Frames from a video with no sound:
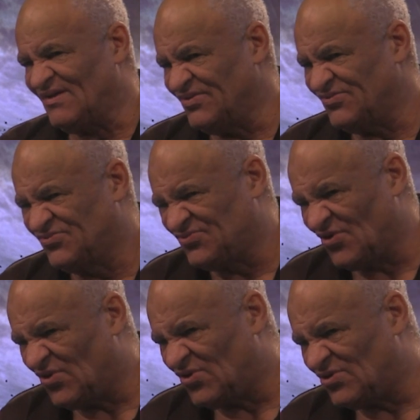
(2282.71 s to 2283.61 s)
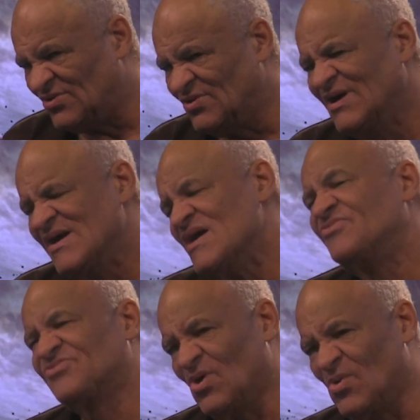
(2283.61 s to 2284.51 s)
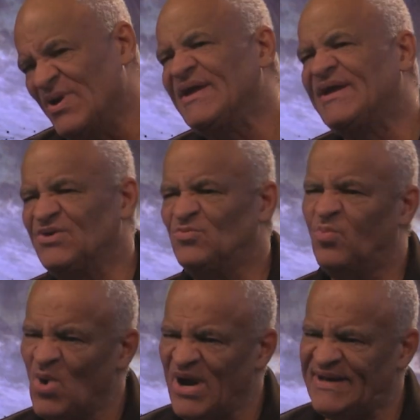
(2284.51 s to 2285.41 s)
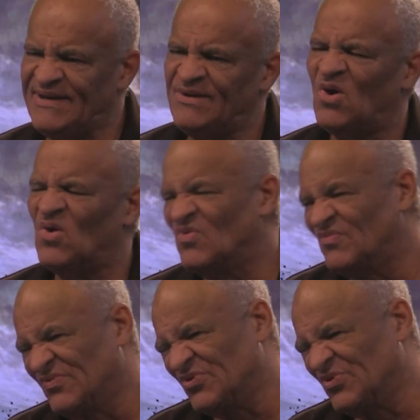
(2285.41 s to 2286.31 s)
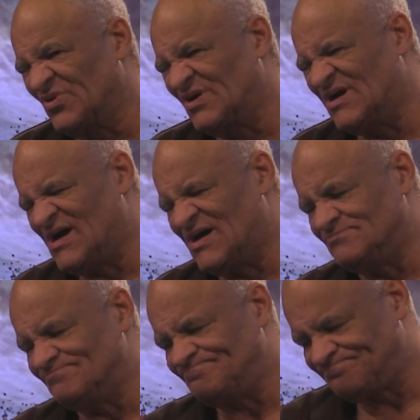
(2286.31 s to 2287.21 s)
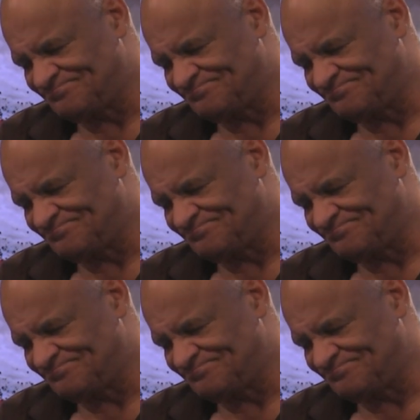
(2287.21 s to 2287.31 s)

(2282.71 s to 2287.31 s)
his soul so he could win over um,